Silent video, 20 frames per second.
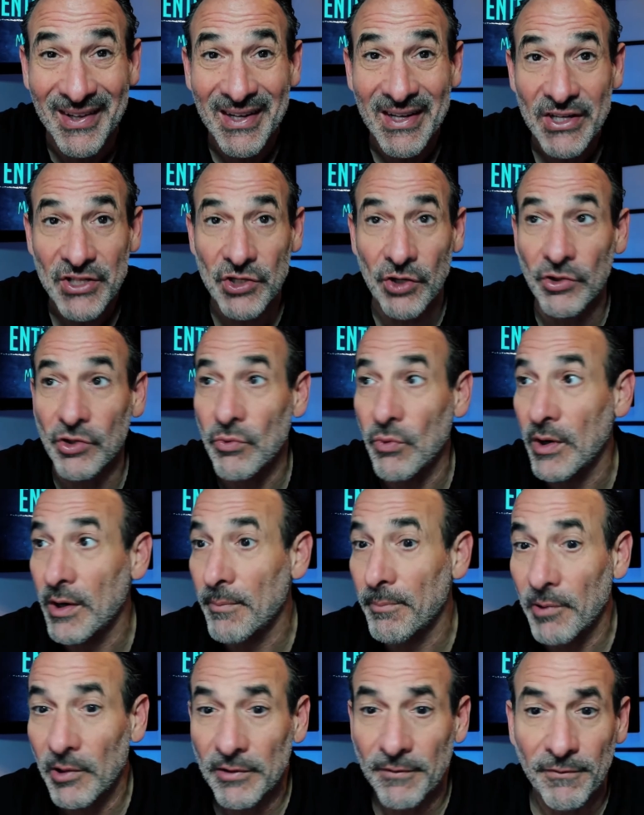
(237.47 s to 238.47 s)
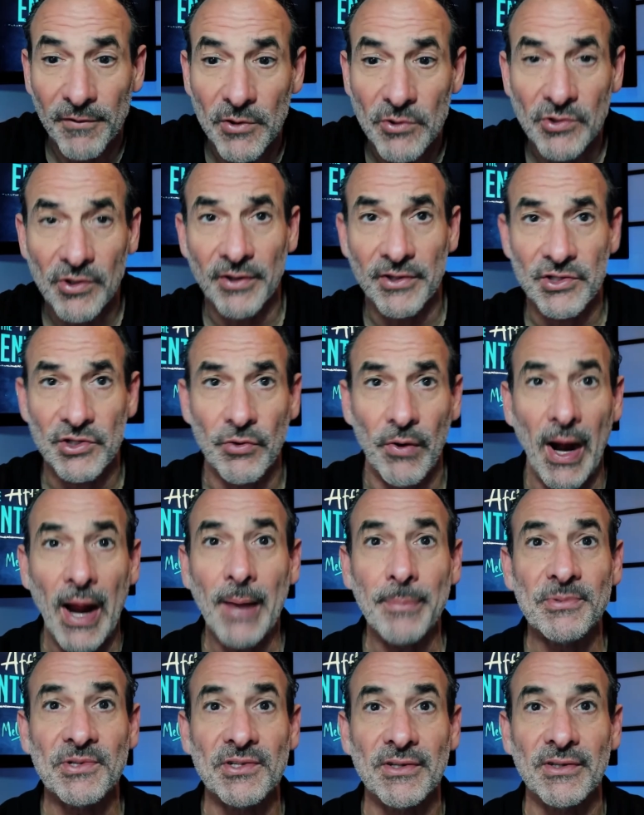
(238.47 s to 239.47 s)
So you want to build a future on the
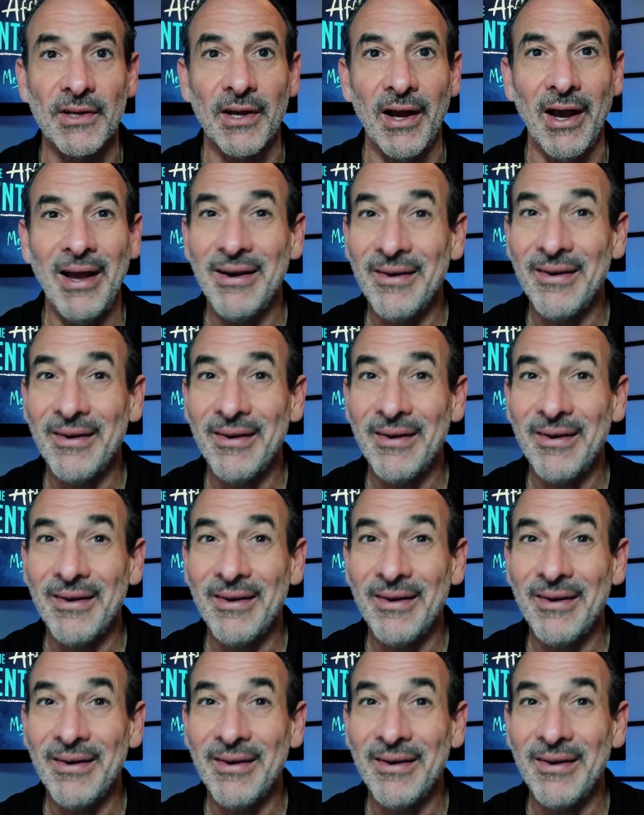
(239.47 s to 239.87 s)
scraps? I